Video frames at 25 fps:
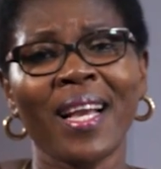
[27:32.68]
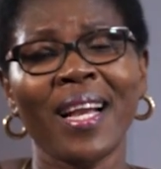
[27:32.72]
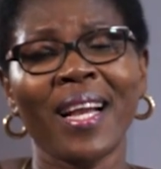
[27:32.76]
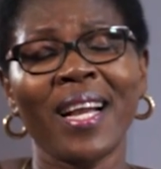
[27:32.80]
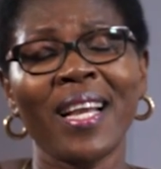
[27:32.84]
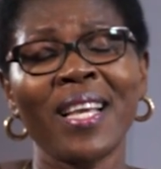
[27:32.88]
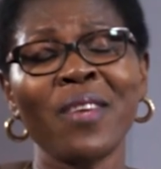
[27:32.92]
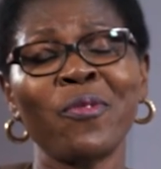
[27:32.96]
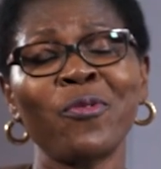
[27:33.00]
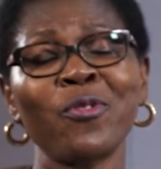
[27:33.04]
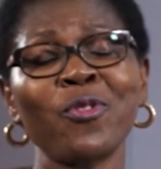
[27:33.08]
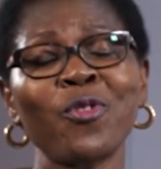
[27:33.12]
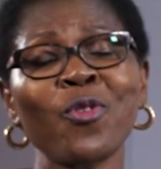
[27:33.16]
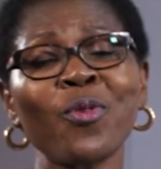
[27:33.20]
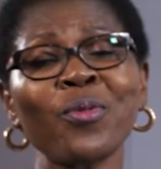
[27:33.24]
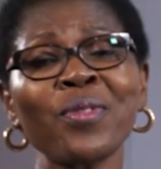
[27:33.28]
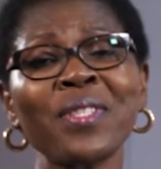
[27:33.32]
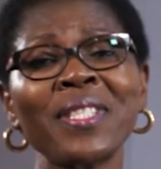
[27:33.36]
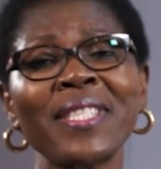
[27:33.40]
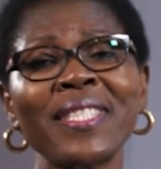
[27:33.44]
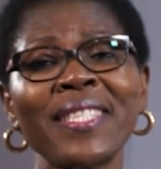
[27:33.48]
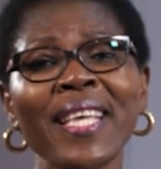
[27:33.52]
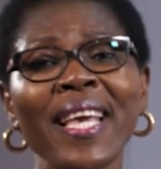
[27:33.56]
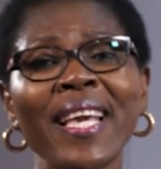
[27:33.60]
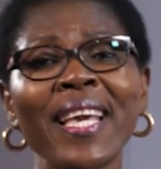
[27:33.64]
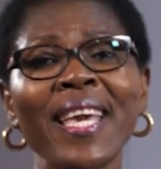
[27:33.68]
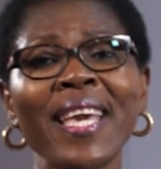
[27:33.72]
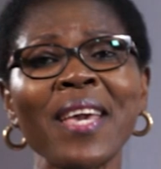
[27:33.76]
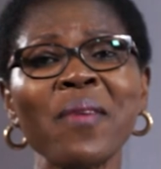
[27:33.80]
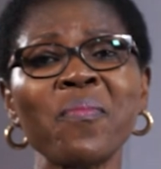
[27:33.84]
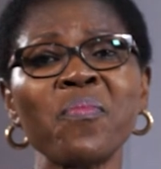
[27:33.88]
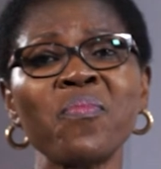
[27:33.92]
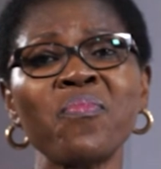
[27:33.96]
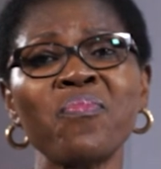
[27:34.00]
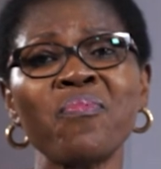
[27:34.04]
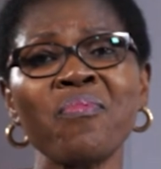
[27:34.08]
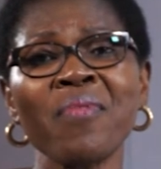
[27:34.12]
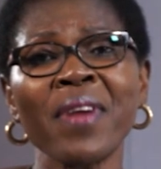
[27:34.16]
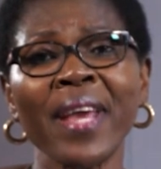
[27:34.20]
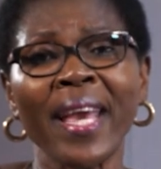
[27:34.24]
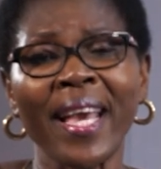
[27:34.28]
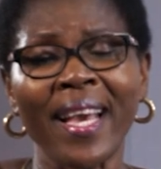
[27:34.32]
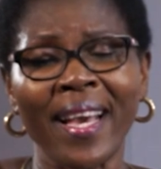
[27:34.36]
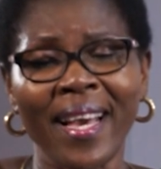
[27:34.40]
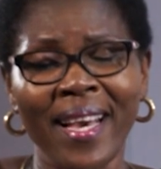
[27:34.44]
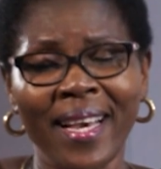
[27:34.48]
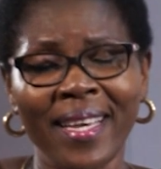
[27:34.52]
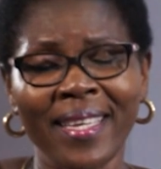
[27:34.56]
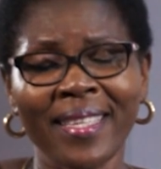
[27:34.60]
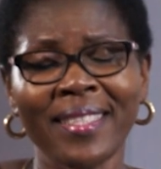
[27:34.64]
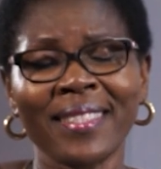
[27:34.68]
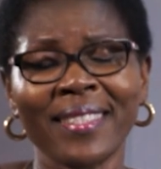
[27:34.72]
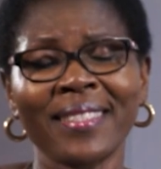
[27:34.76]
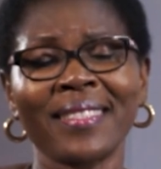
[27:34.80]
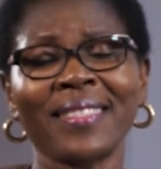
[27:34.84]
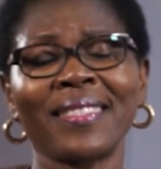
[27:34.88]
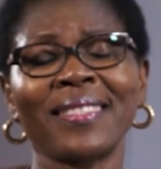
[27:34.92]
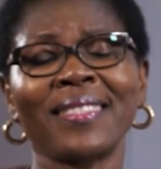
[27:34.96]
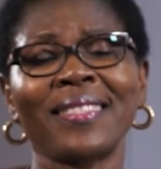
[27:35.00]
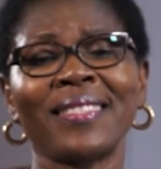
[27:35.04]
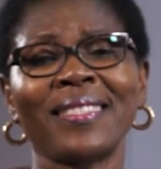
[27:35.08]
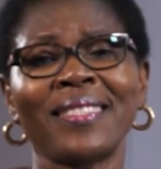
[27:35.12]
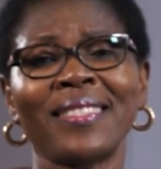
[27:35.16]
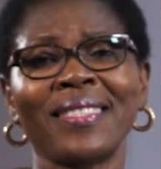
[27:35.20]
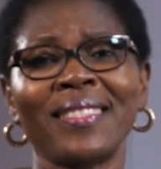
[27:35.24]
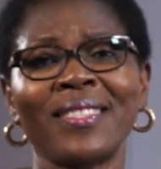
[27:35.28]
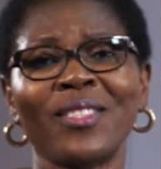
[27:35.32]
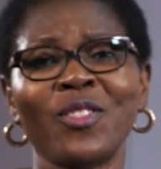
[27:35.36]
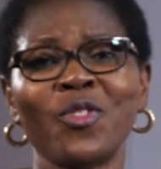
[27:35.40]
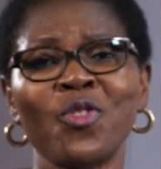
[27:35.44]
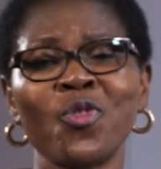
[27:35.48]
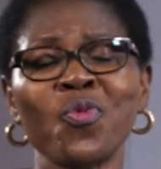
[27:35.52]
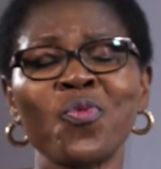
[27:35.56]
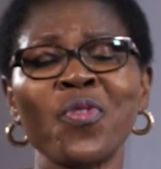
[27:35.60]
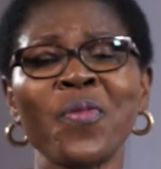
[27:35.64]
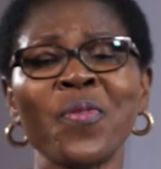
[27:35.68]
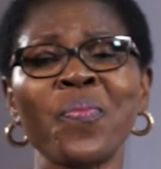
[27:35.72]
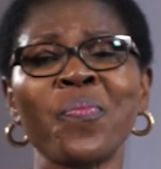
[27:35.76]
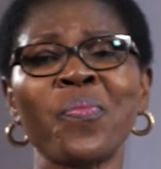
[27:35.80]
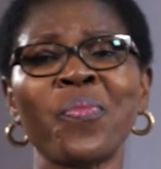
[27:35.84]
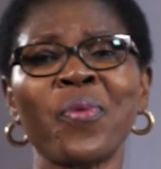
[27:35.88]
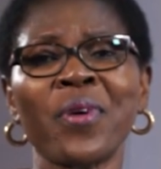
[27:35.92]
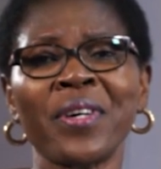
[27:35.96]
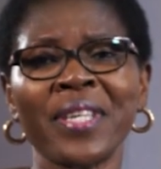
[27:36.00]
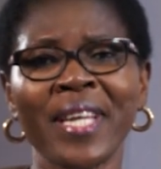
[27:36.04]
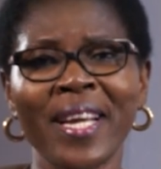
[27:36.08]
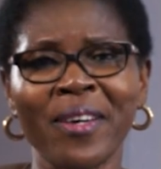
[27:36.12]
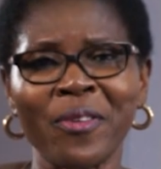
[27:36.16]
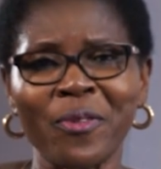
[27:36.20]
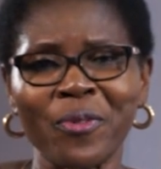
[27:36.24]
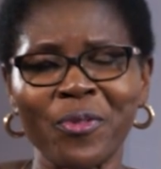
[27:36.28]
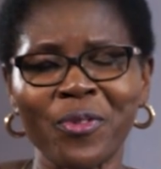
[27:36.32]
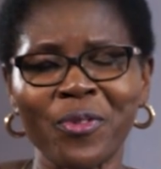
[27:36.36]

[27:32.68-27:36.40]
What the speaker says: if you don't take a break, you will burn out.